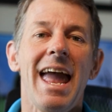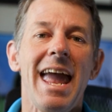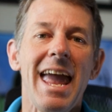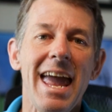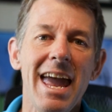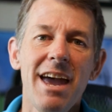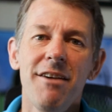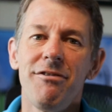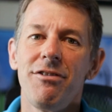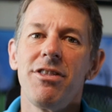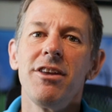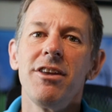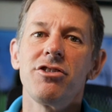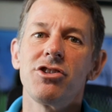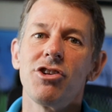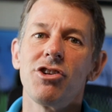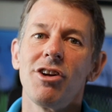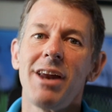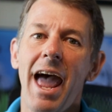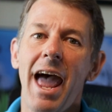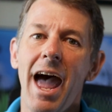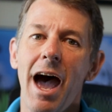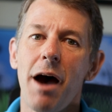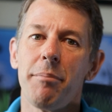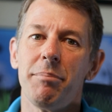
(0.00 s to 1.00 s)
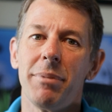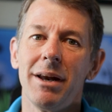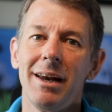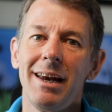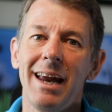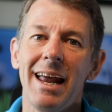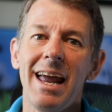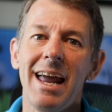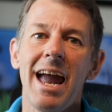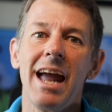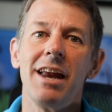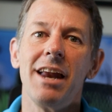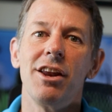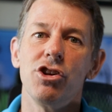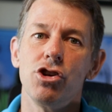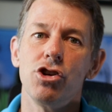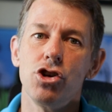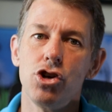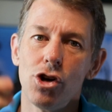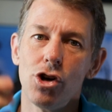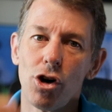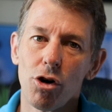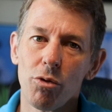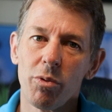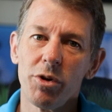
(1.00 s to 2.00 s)
If this should happen, it
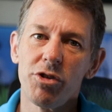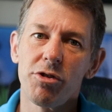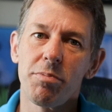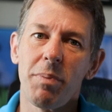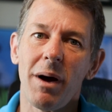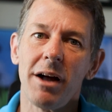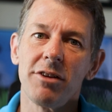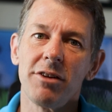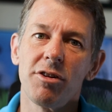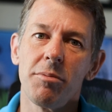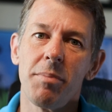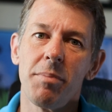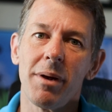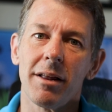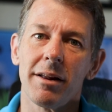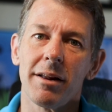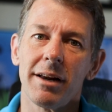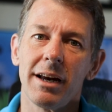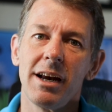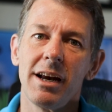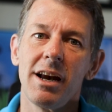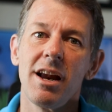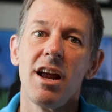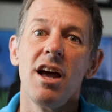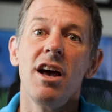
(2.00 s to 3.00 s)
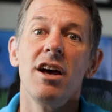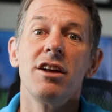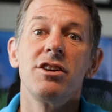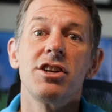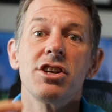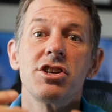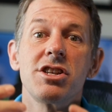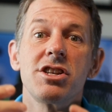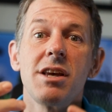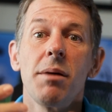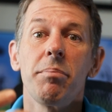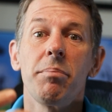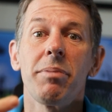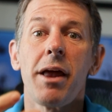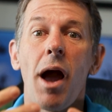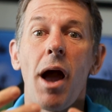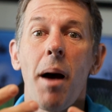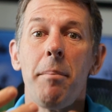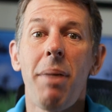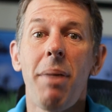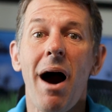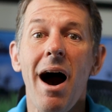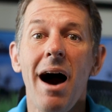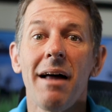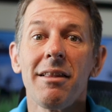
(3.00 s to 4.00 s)
is your responsibility to simply
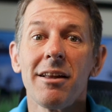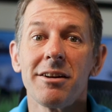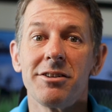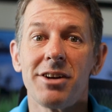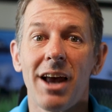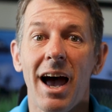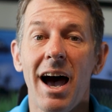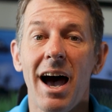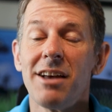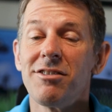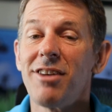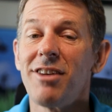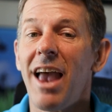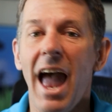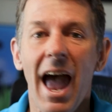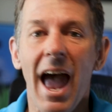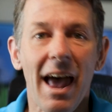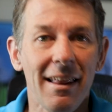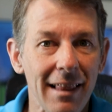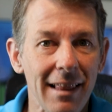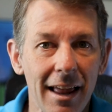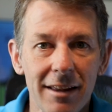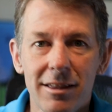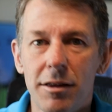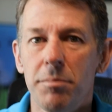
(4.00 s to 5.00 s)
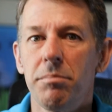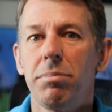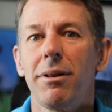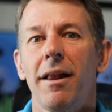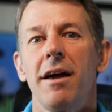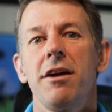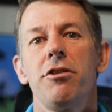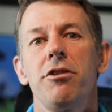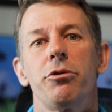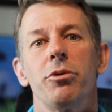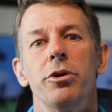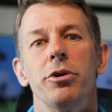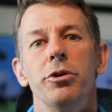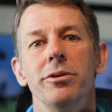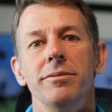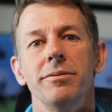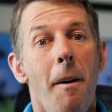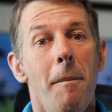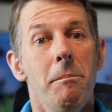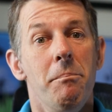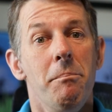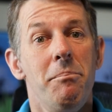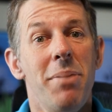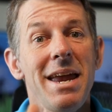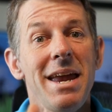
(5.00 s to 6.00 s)
apologize and let them play through.
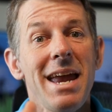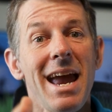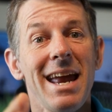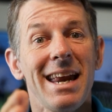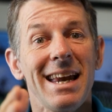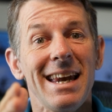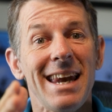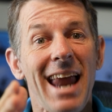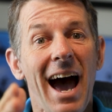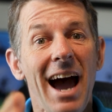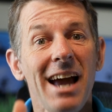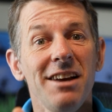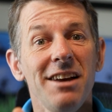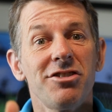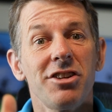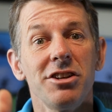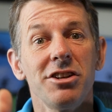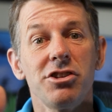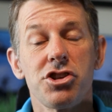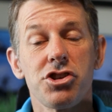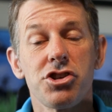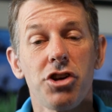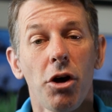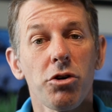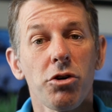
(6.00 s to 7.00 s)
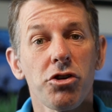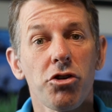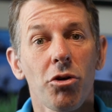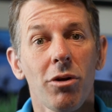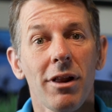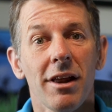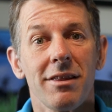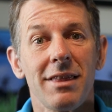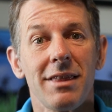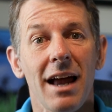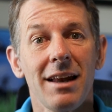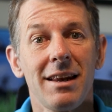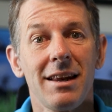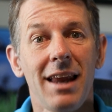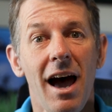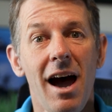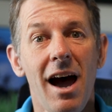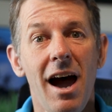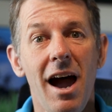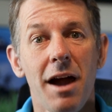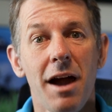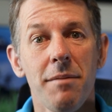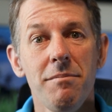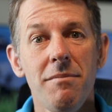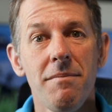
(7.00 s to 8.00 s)
Being nice and social at that
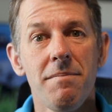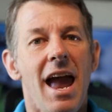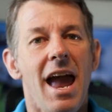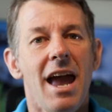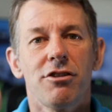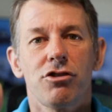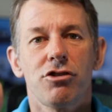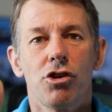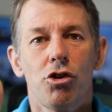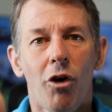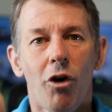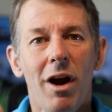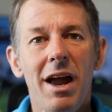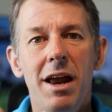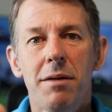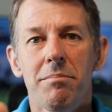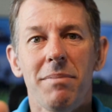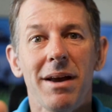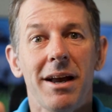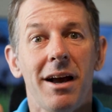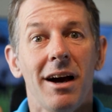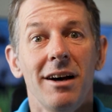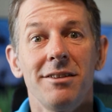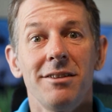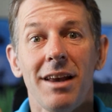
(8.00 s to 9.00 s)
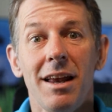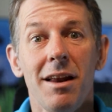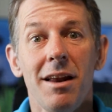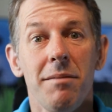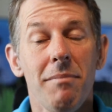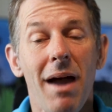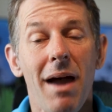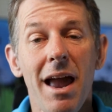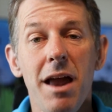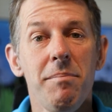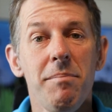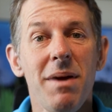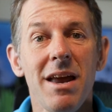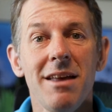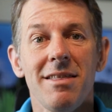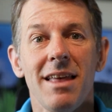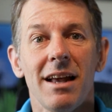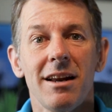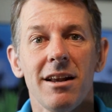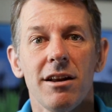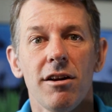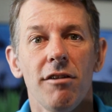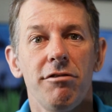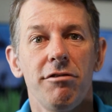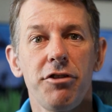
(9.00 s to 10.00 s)
time is great because it may be
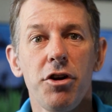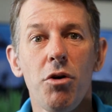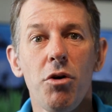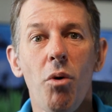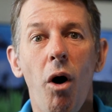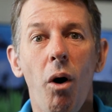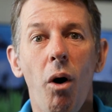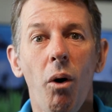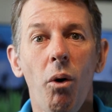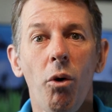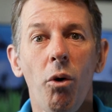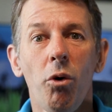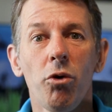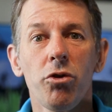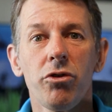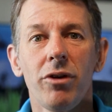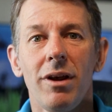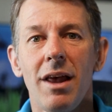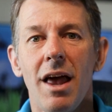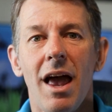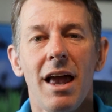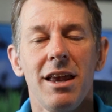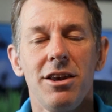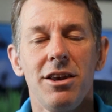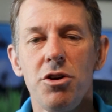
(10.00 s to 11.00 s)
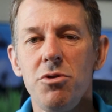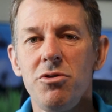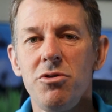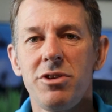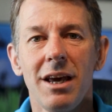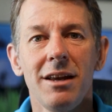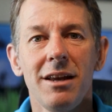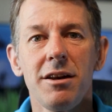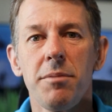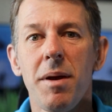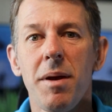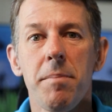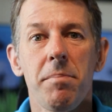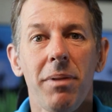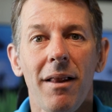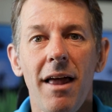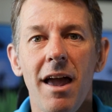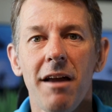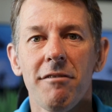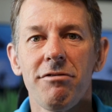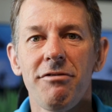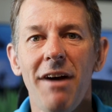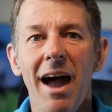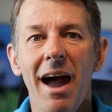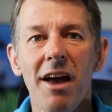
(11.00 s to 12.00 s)
that in a few holes, you tend to be
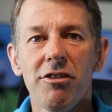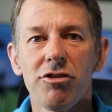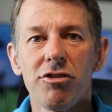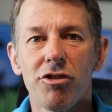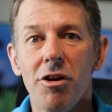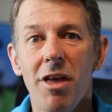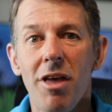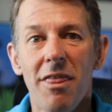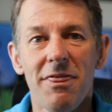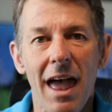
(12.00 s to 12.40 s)
playing faster.